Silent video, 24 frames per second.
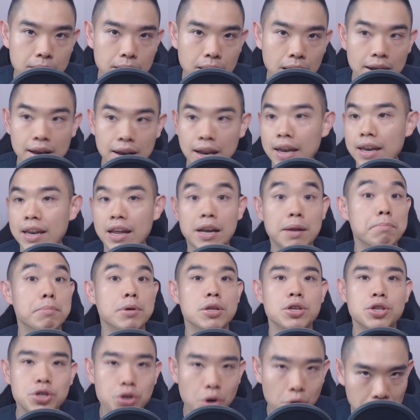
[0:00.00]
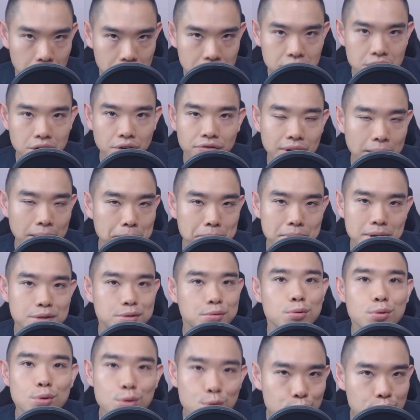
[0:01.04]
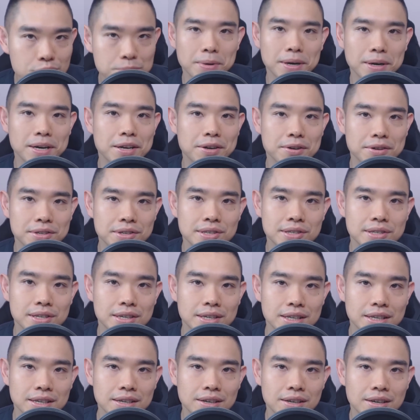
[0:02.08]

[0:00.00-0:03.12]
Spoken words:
And then there are the majority of gamblers who lose money consistently.